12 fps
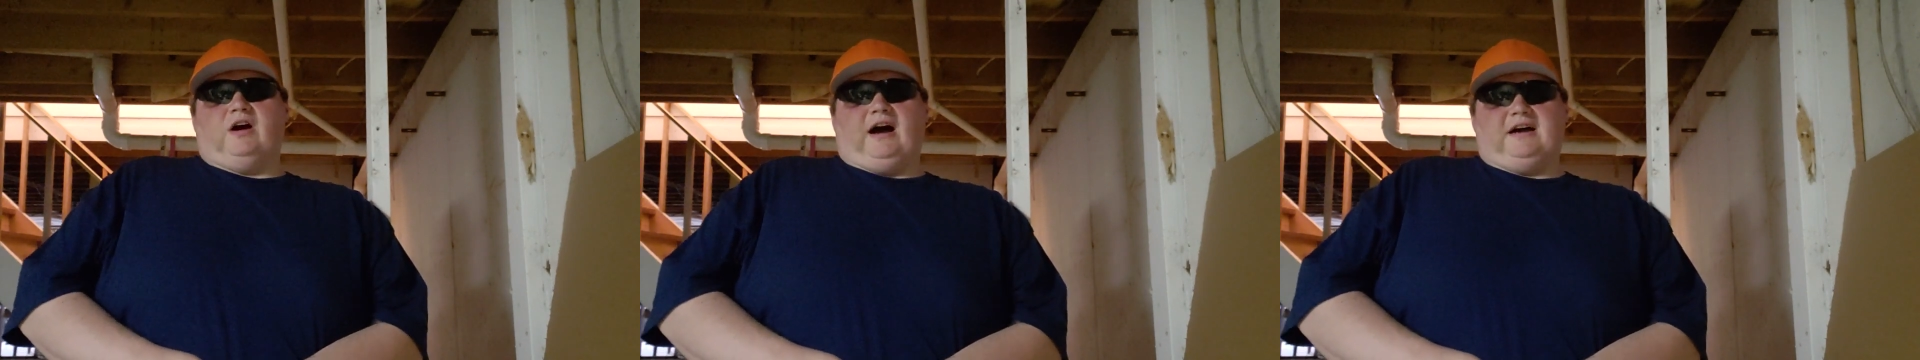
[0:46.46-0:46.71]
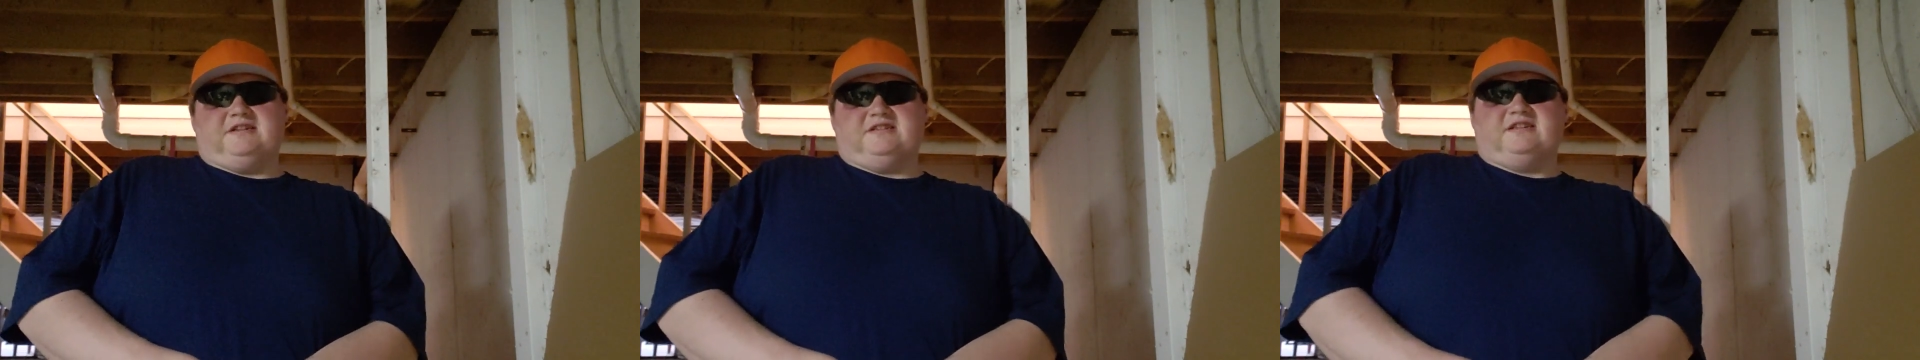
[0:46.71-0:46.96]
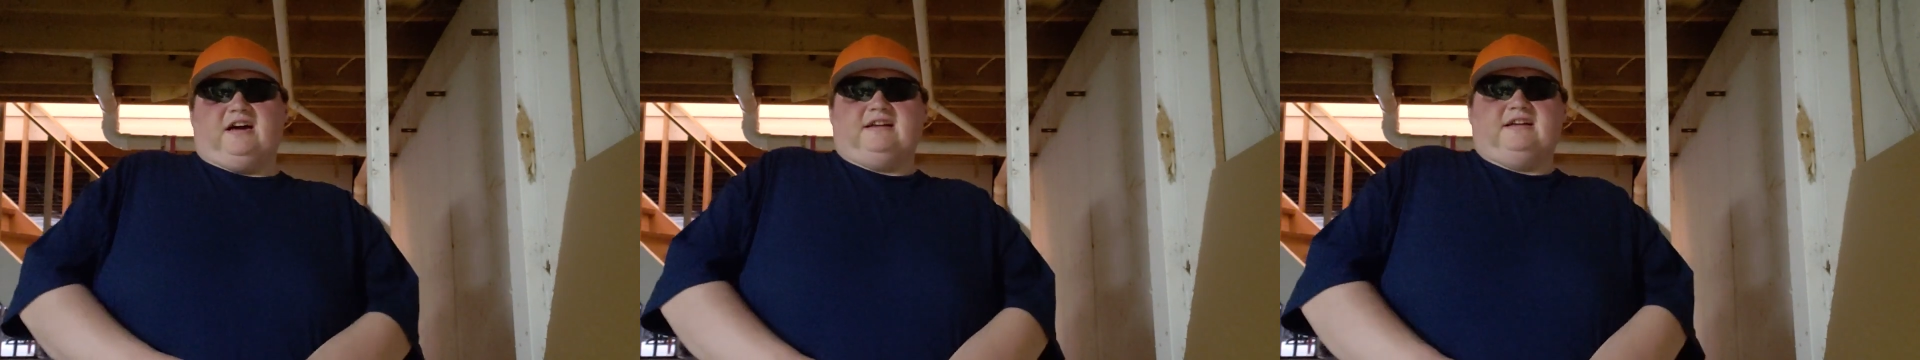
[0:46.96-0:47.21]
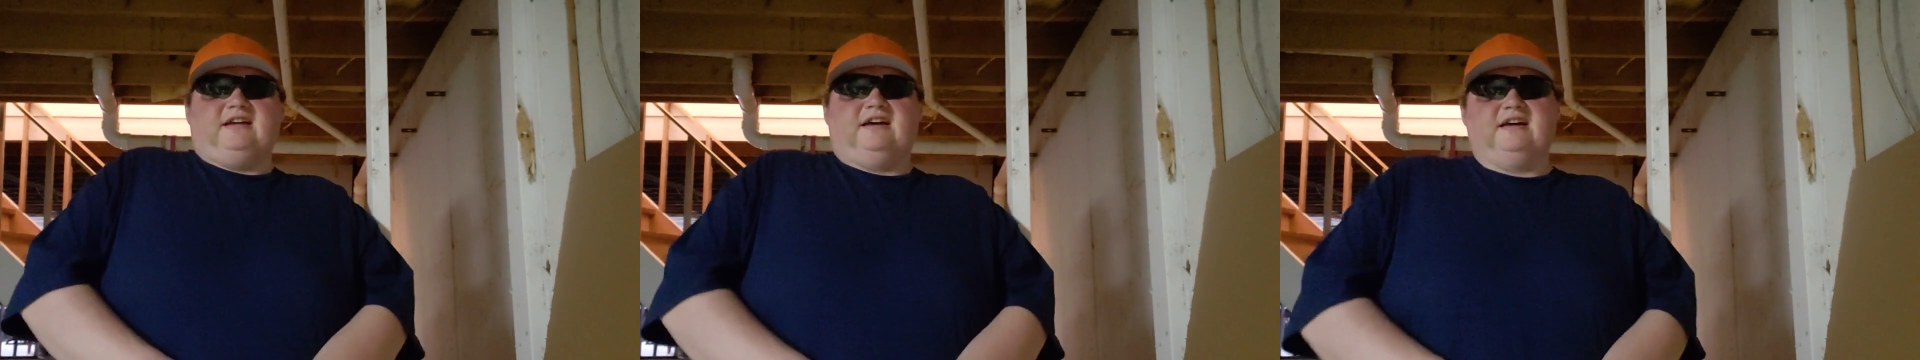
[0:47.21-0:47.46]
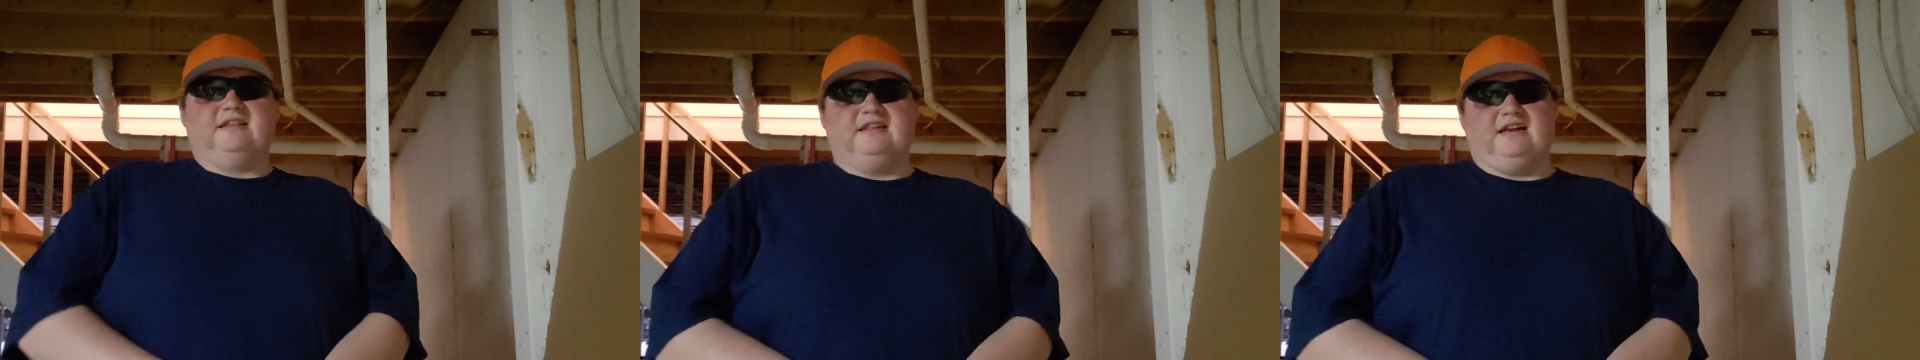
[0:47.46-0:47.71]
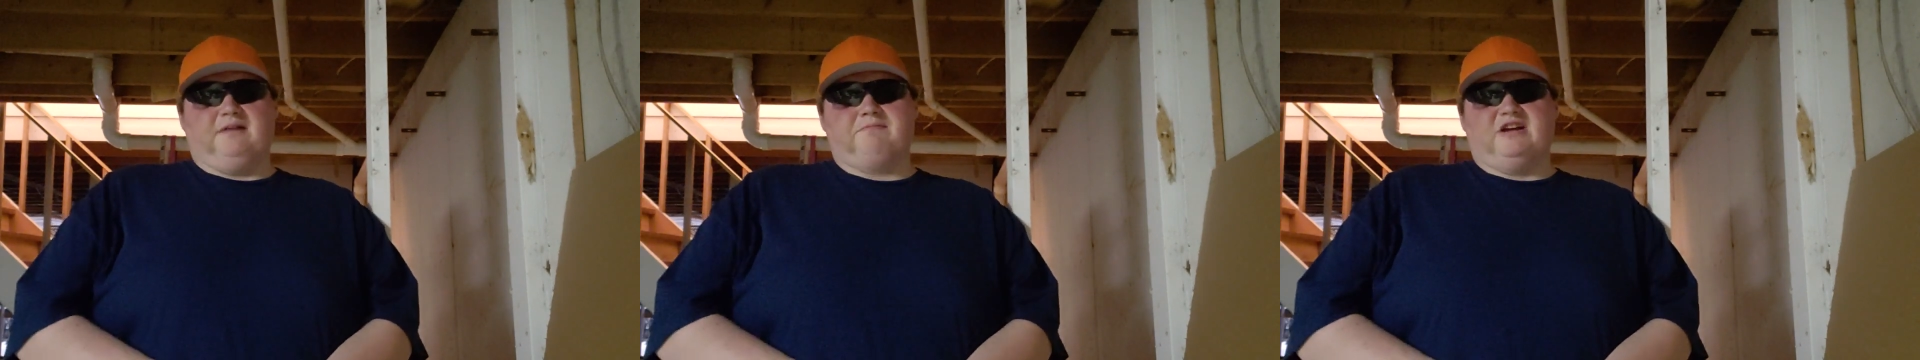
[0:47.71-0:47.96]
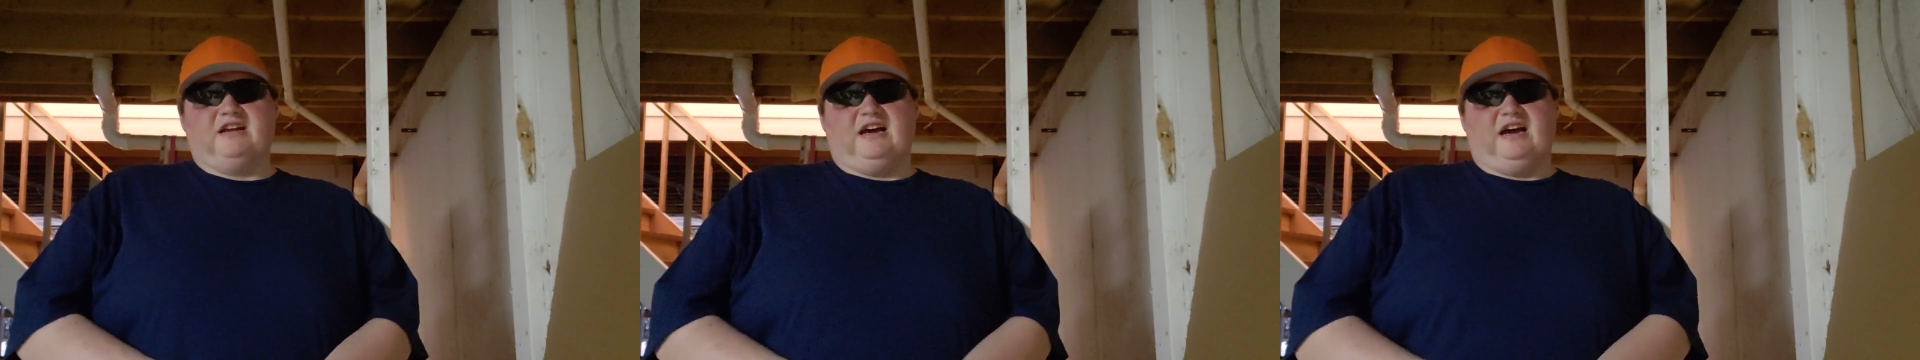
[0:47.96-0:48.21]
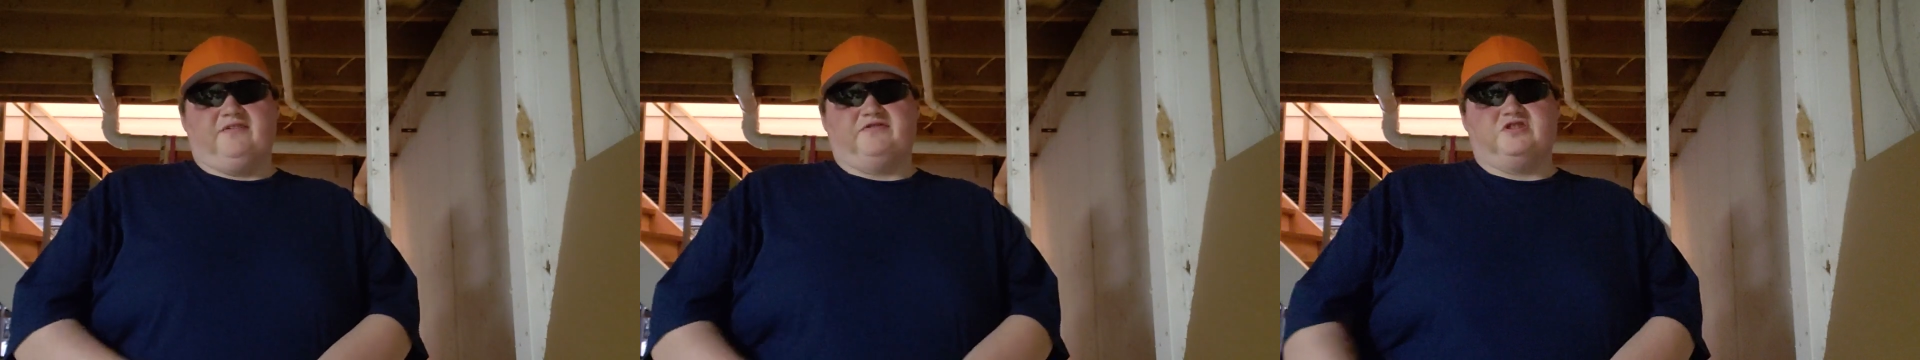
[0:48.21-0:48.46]
I decided that I'm gonna
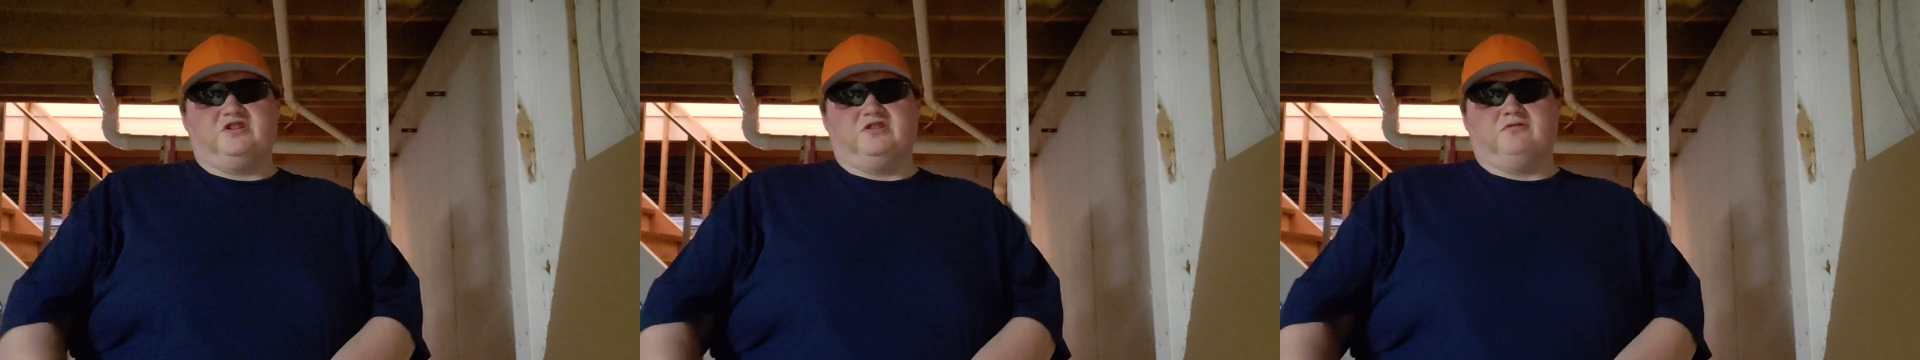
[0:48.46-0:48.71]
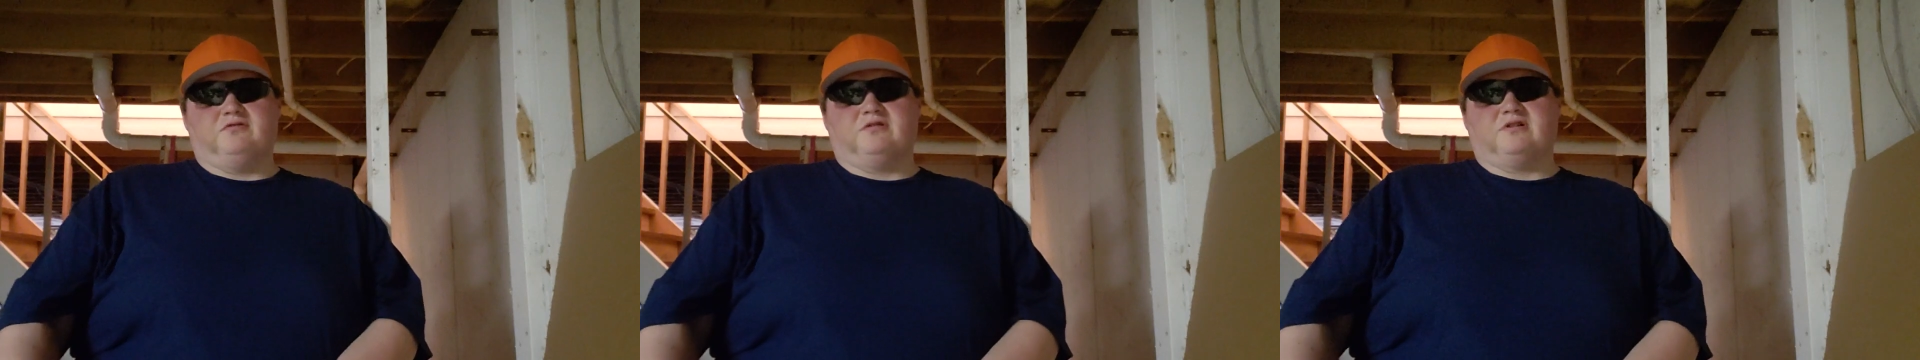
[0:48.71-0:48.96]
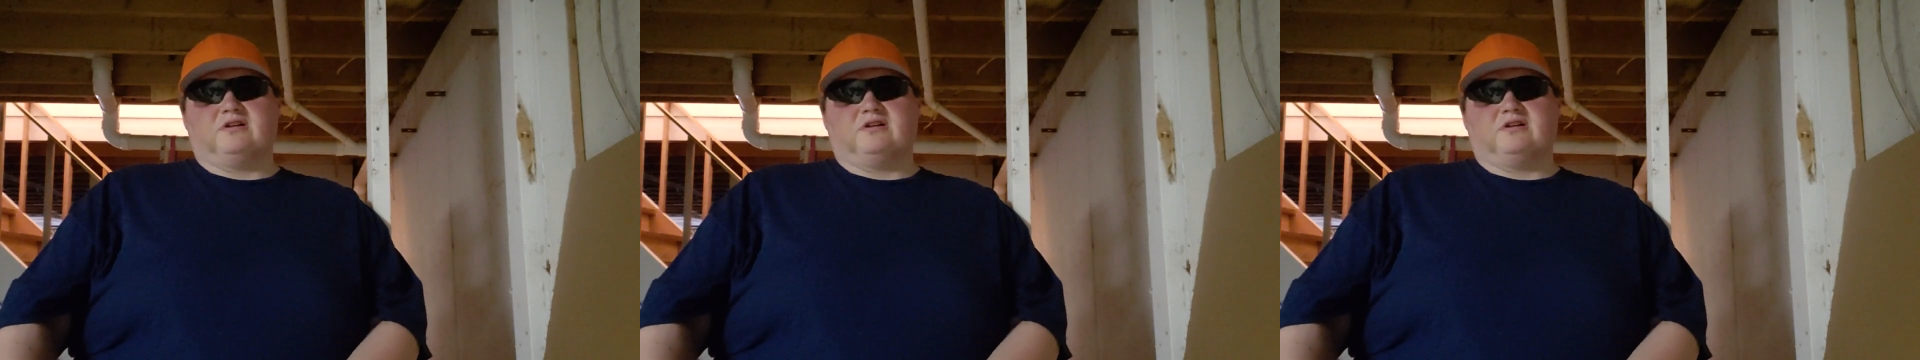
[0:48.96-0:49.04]
have to